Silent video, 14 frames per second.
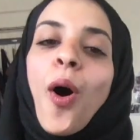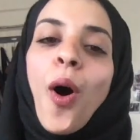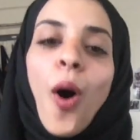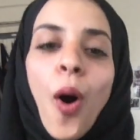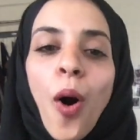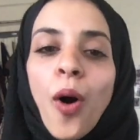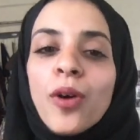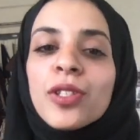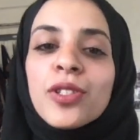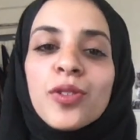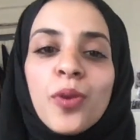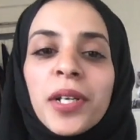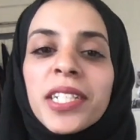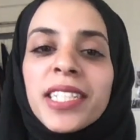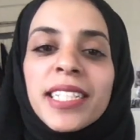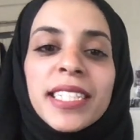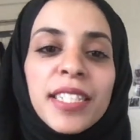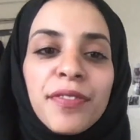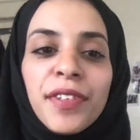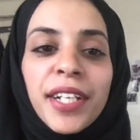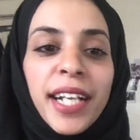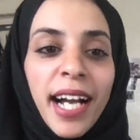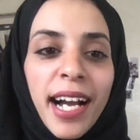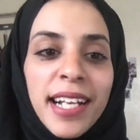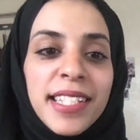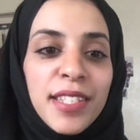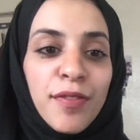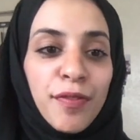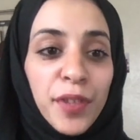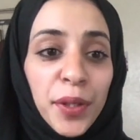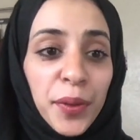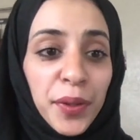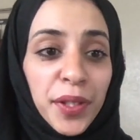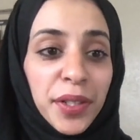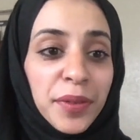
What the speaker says: all sorts and different kinds of food.